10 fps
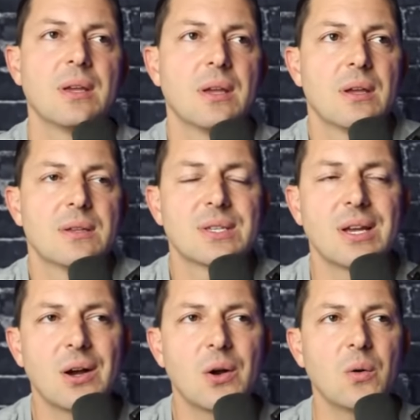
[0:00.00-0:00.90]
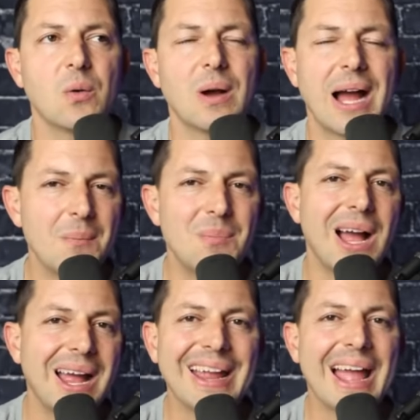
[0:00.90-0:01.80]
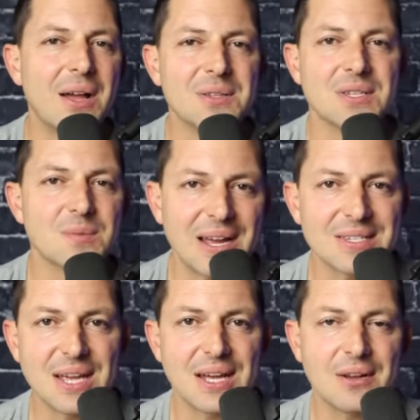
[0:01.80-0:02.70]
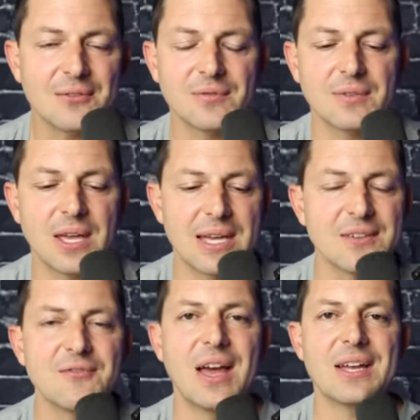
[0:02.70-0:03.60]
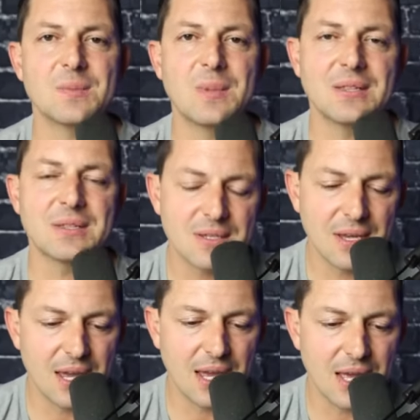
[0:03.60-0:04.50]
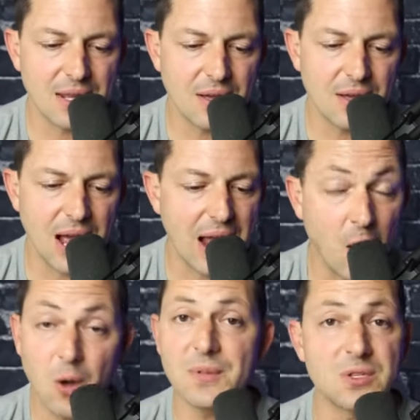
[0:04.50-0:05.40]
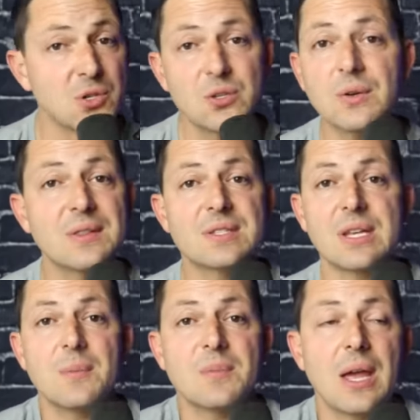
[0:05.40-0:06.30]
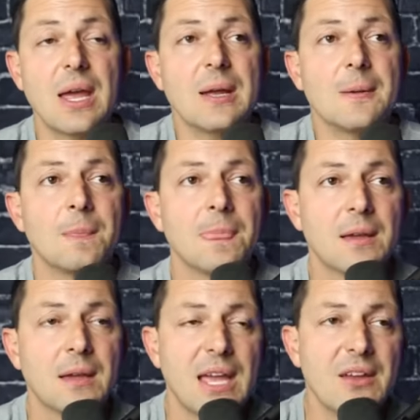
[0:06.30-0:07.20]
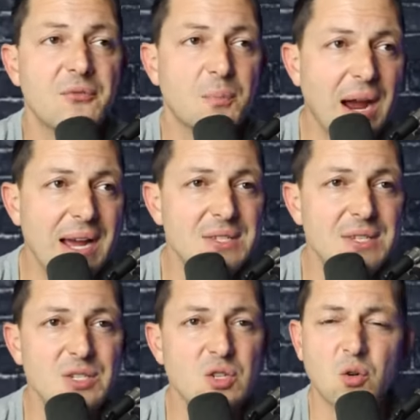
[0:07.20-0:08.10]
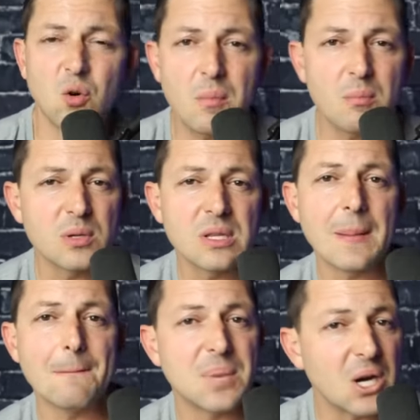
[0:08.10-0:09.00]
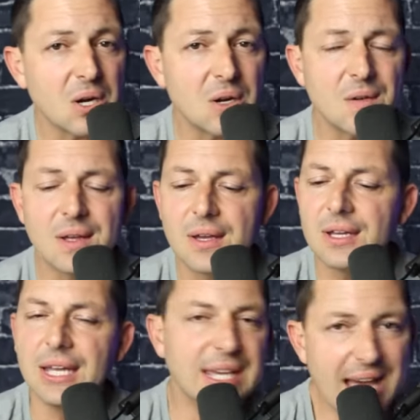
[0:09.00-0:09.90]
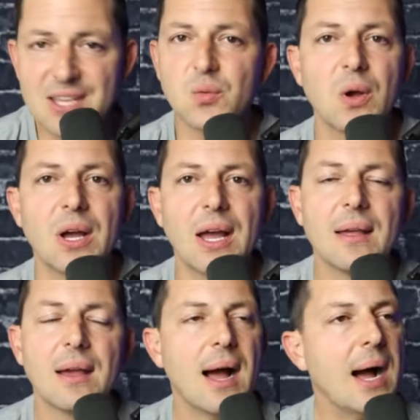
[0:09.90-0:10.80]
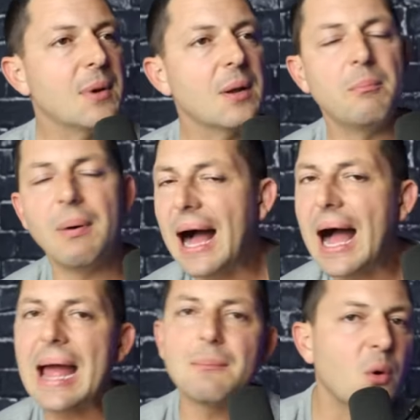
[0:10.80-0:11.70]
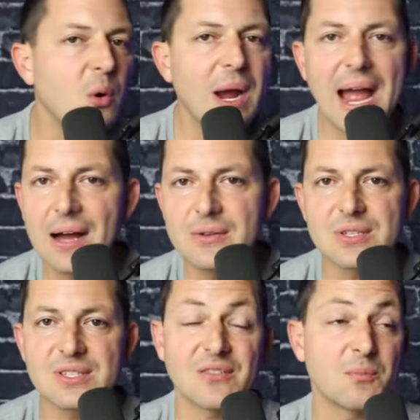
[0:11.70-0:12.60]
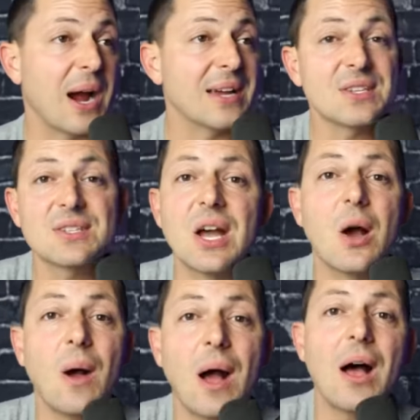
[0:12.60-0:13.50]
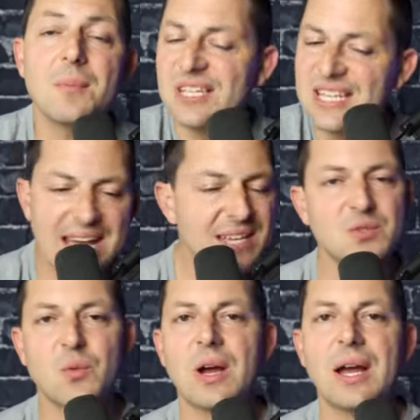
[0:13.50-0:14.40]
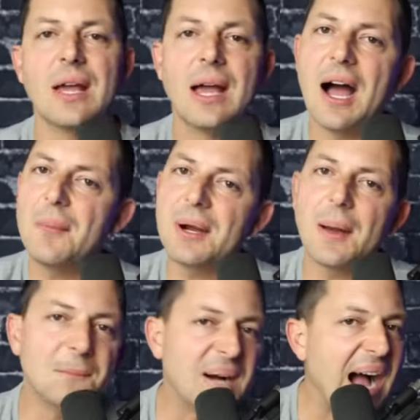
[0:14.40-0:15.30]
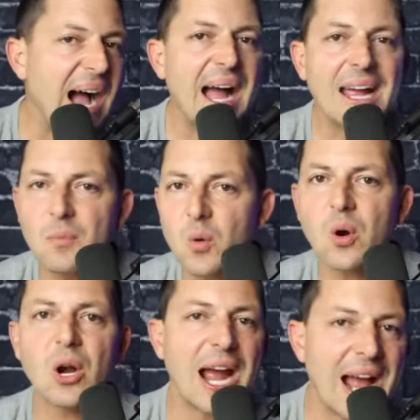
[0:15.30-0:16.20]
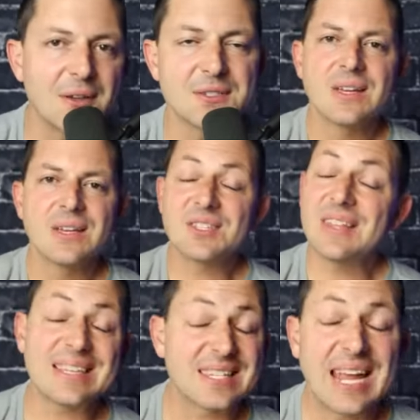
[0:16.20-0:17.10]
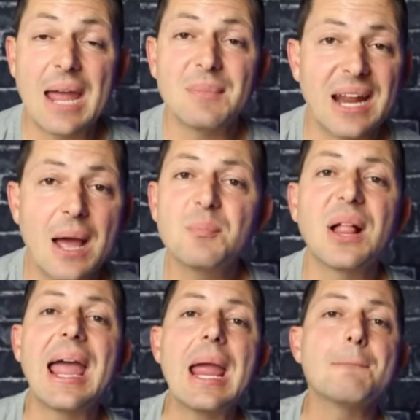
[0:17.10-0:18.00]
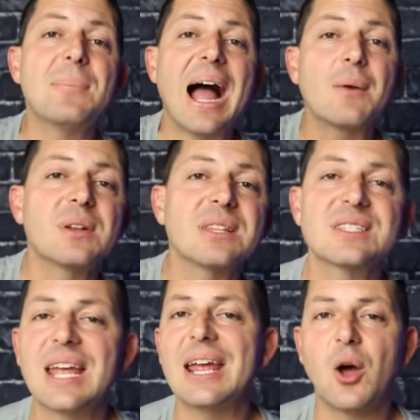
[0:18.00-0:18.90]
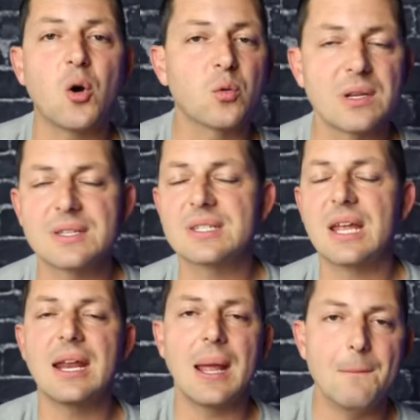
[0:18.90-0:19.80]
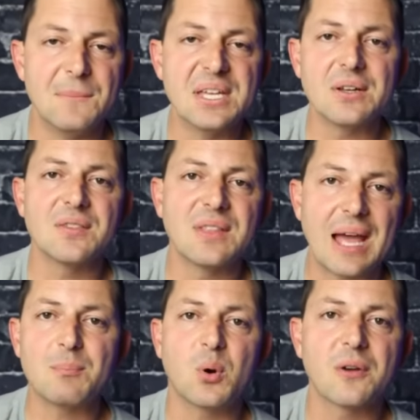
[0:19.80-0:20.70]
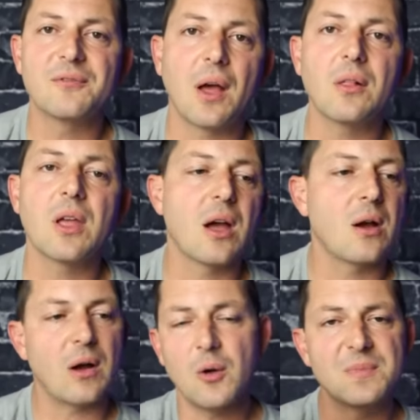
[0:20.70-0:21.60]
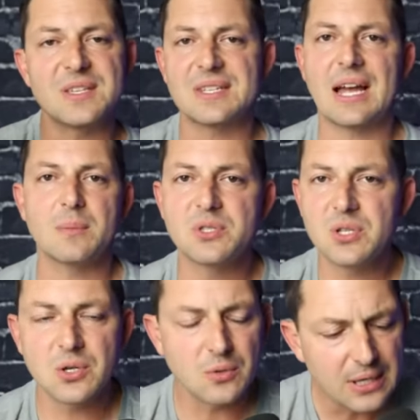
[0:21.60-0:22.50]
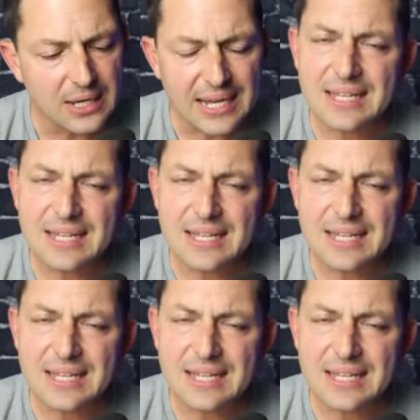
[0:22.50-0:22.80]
So I'm buying houses myself as investments, and I hope that you're doing the same thing. If prices crumble and burn, guess what? I'm going to buy more houses. If prices go up, guess what? I'm going to buy more houses. So that's the game that I'm playing. Buy real estate, hold real estate, and build that portfolio. I hope this helped you in